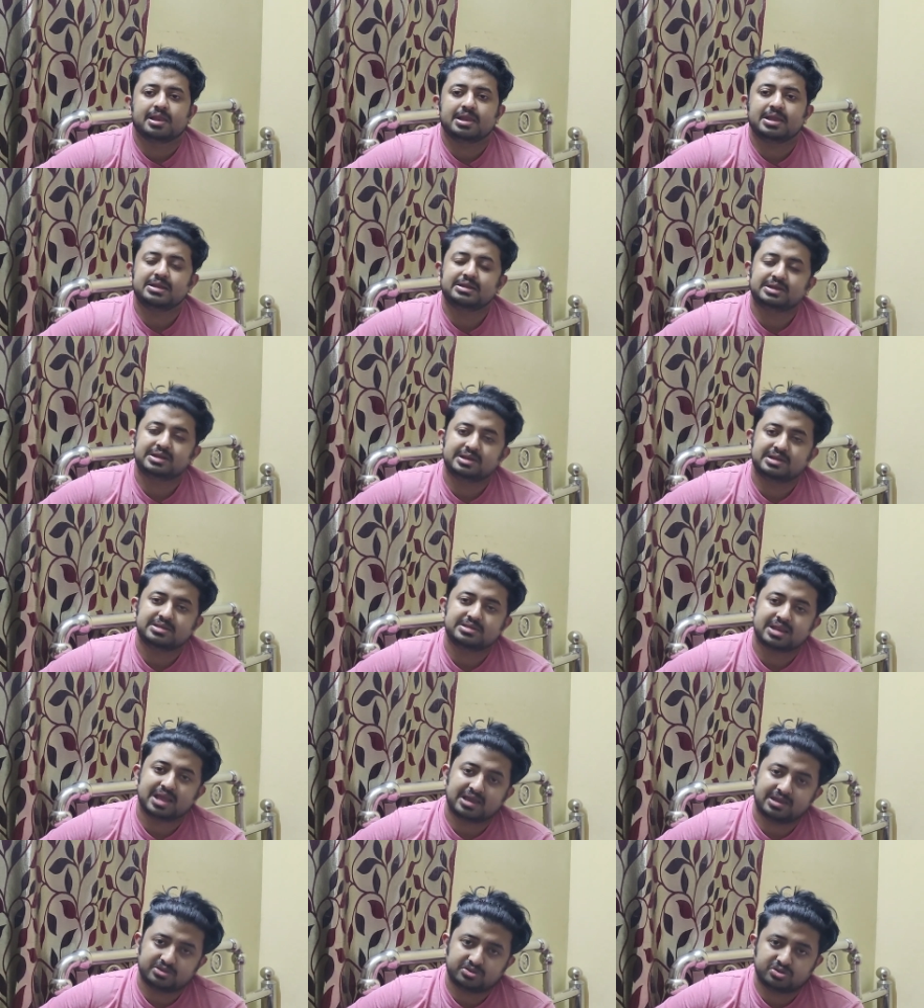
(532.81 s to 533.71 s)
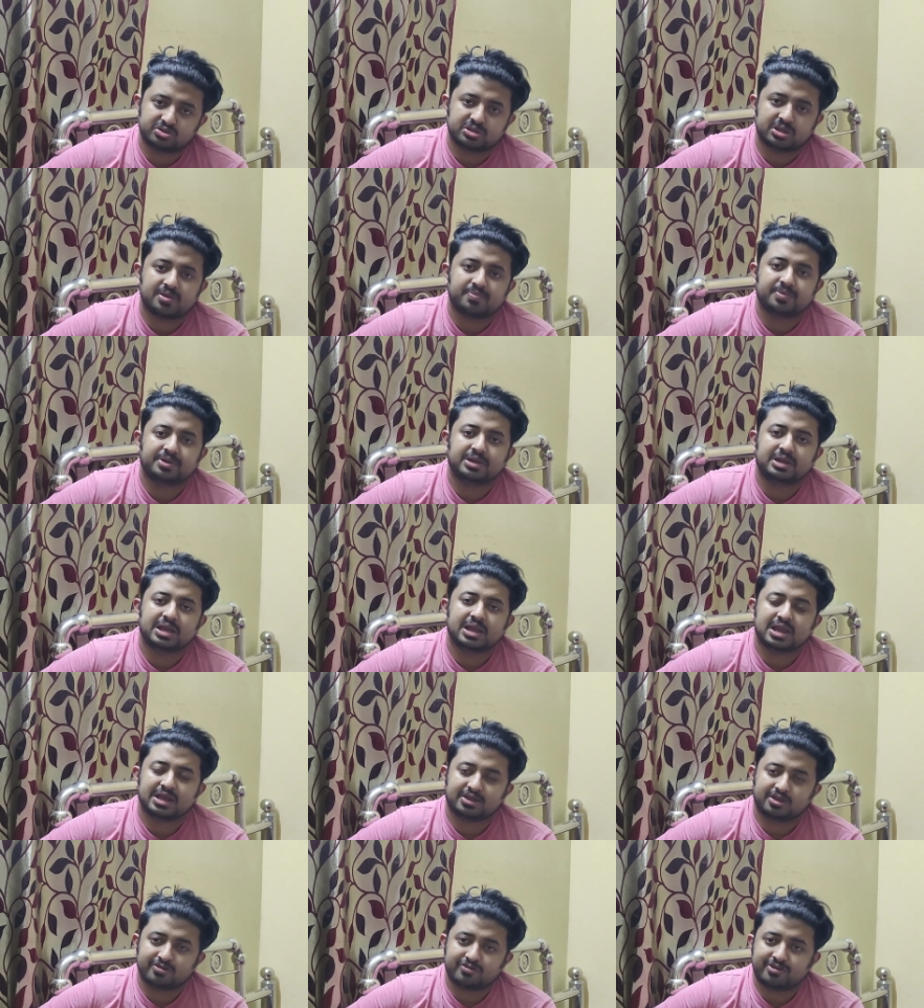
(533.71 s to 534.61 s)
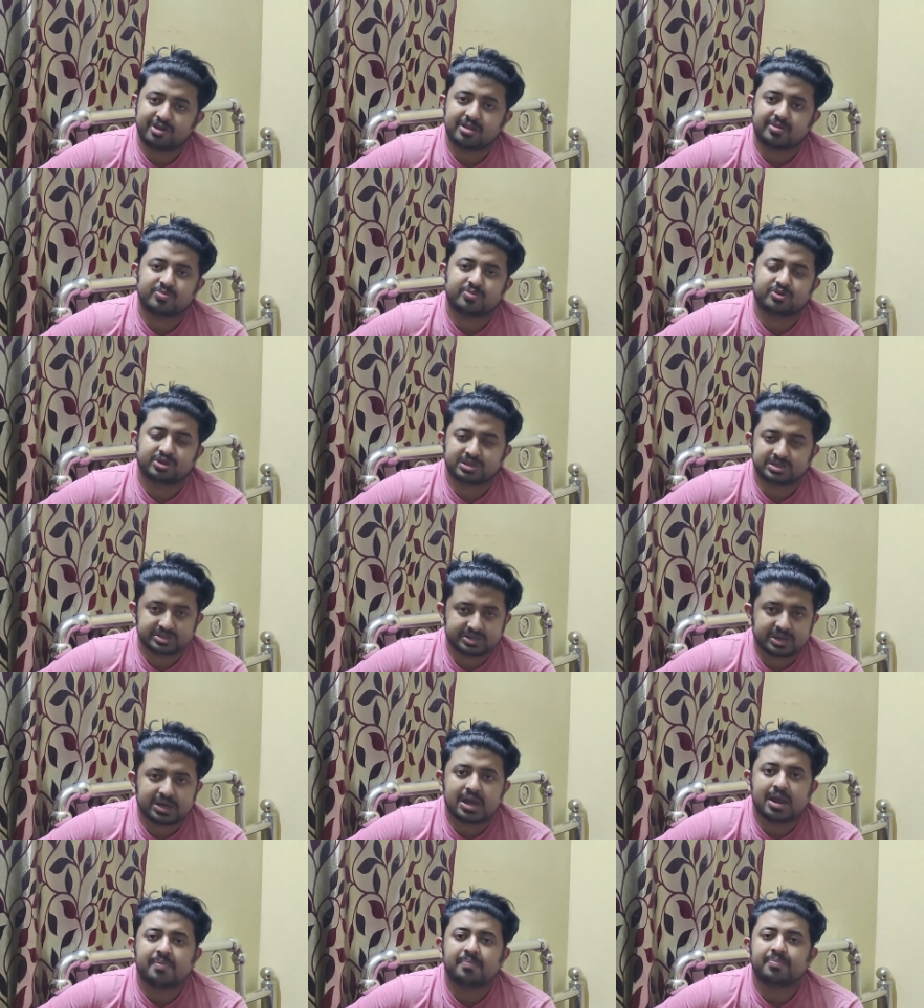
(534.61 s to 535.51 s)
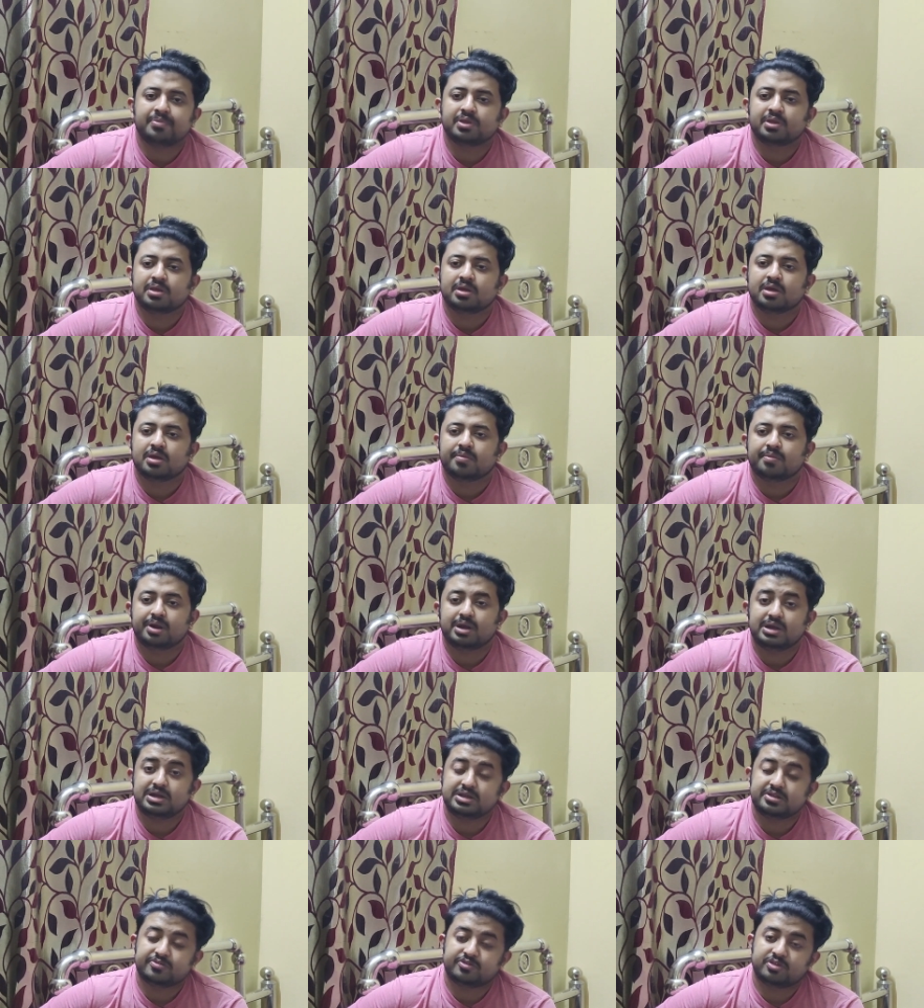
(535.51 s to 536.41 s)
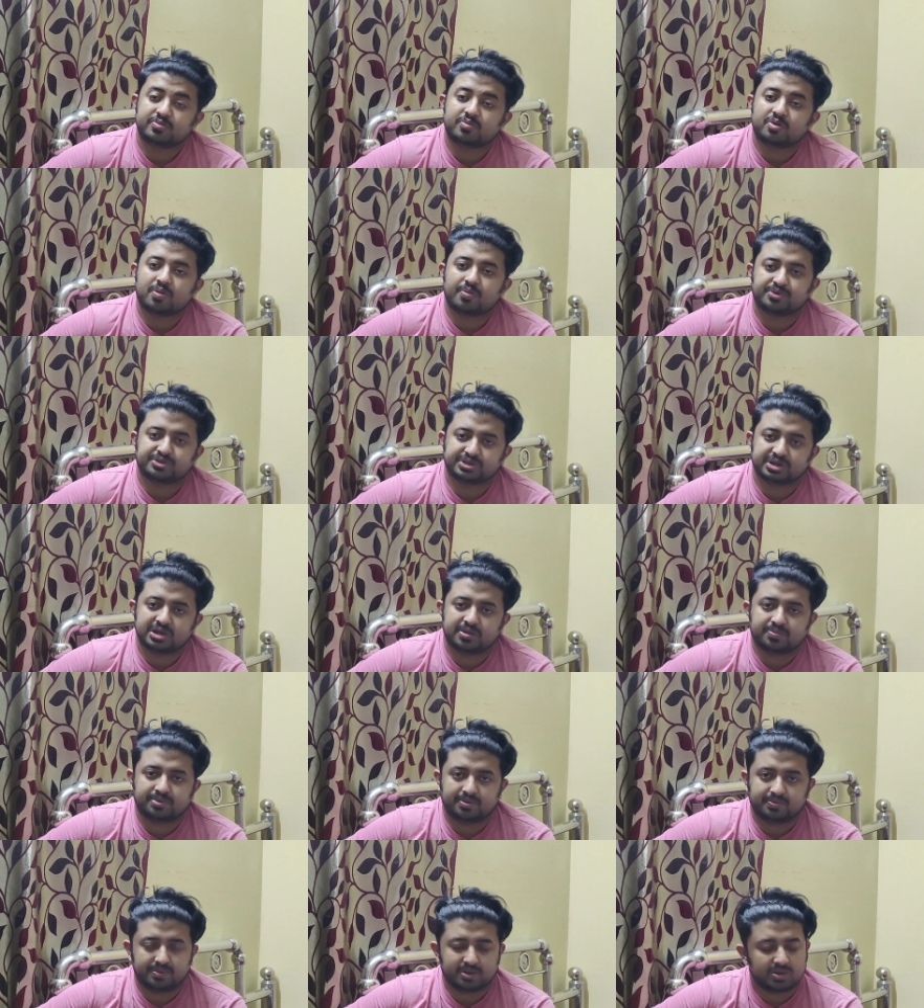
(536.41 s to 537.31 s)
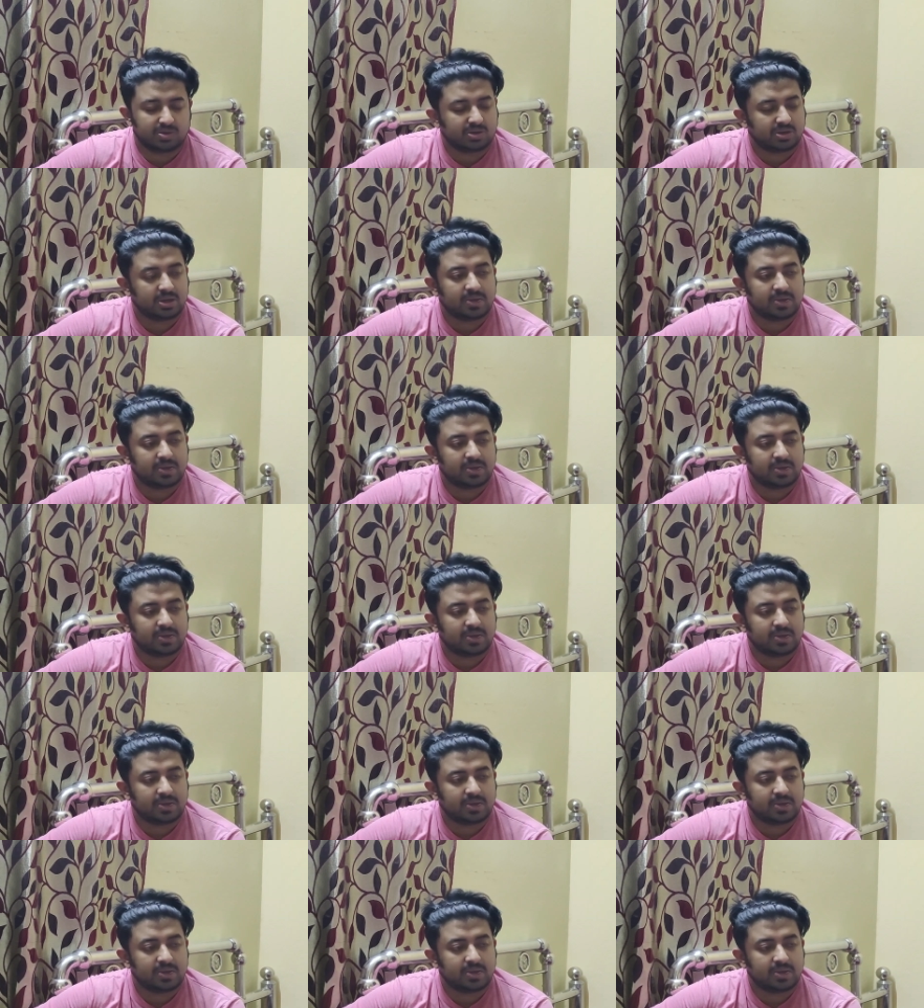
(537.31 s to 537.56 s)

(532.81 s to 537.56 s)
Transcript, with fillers: LinkedIn is like a social media, like your Facebook, Instagram, but it is for the professional people.